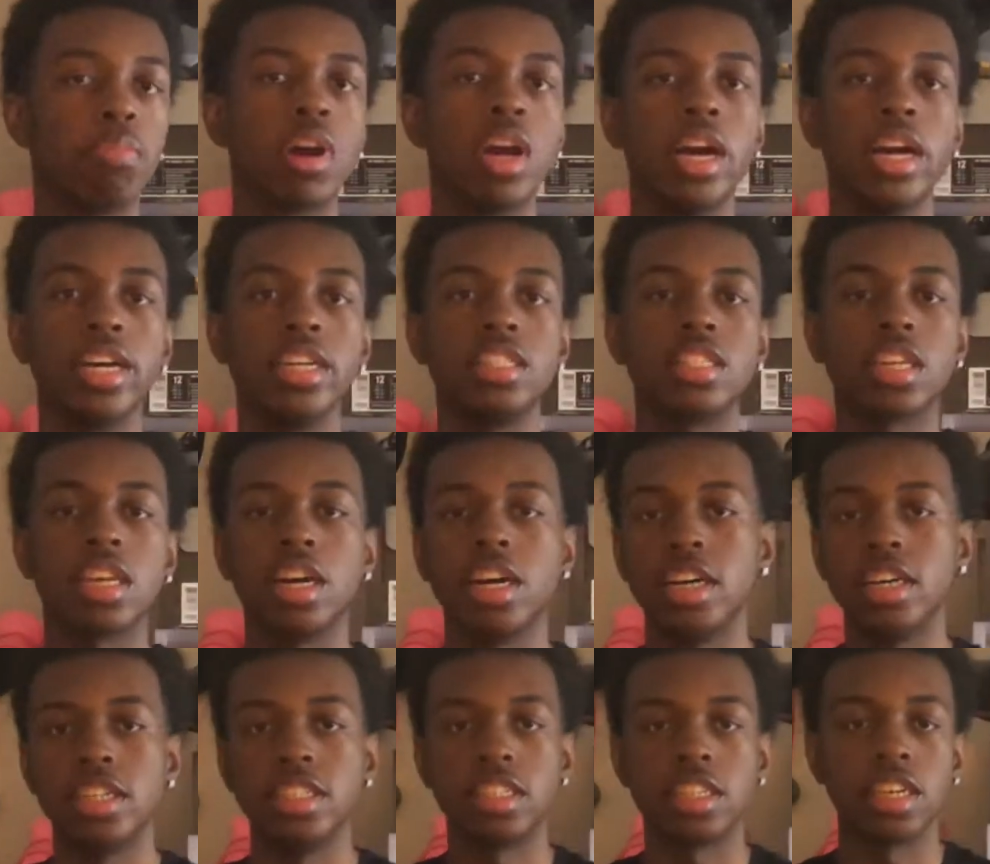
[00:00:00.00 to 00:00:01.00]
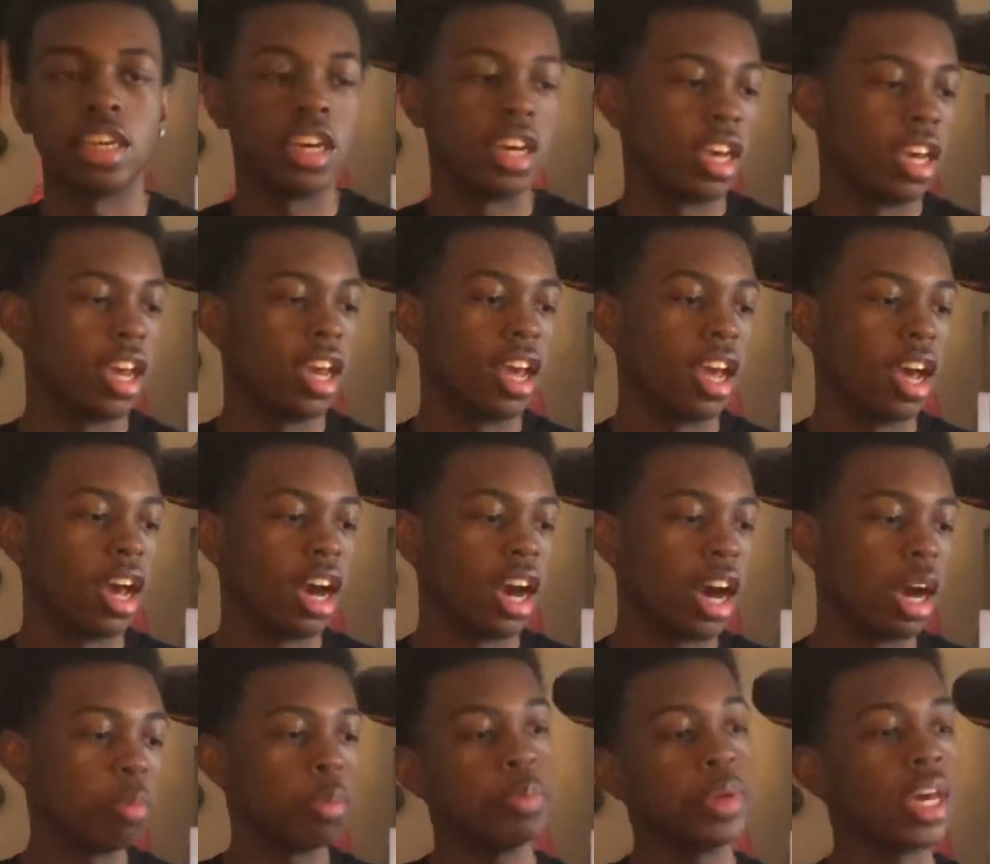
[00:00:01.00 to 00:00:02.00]
Breds, cause
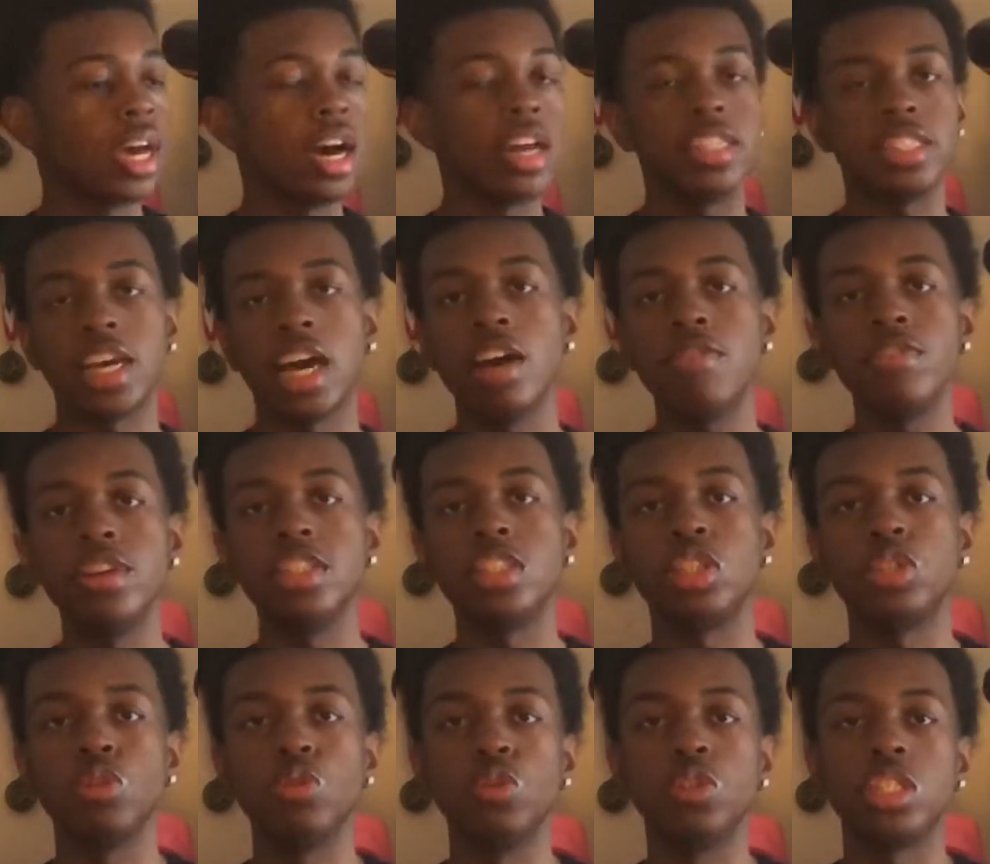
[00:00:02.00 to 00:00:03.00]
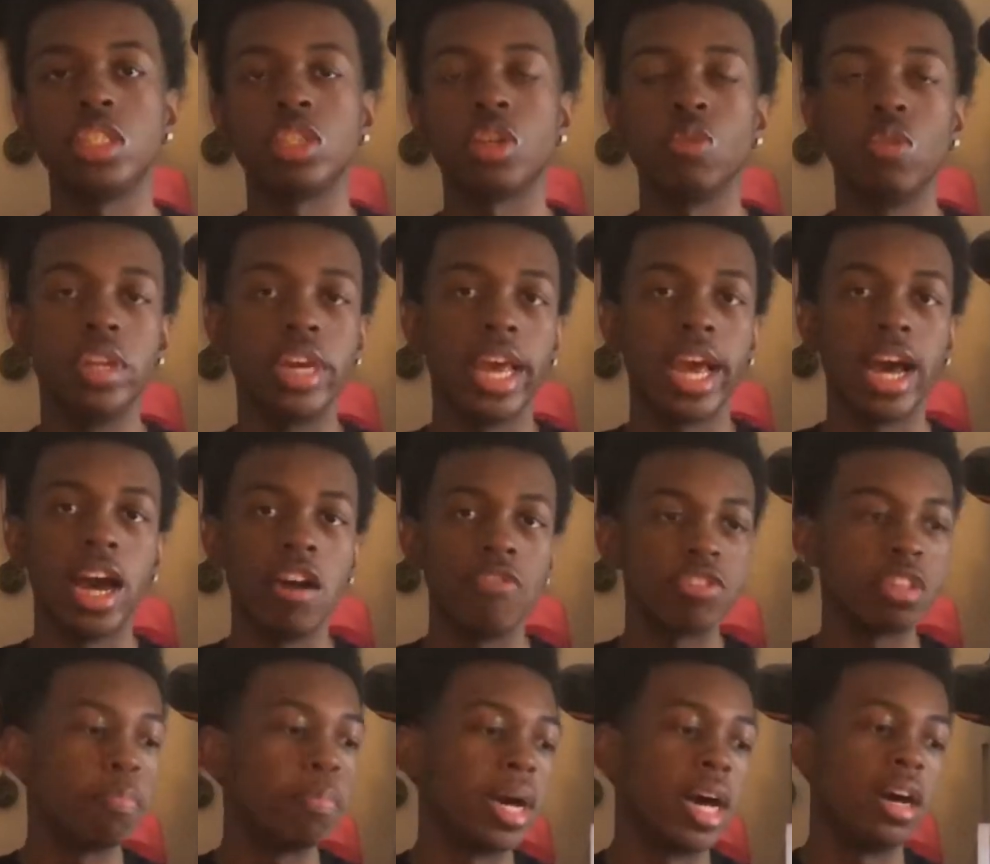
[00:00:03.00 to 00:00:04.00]
I'm gonna be honest, having the shoes is only
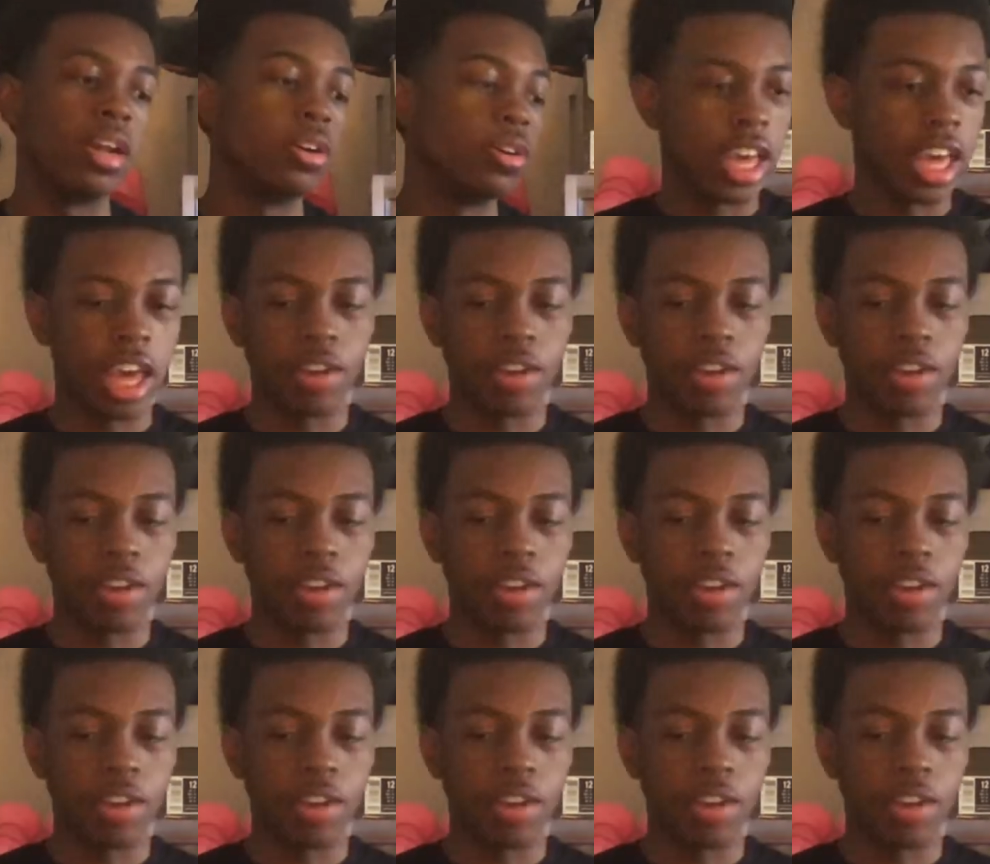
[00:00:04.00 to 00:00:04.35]
half the battle.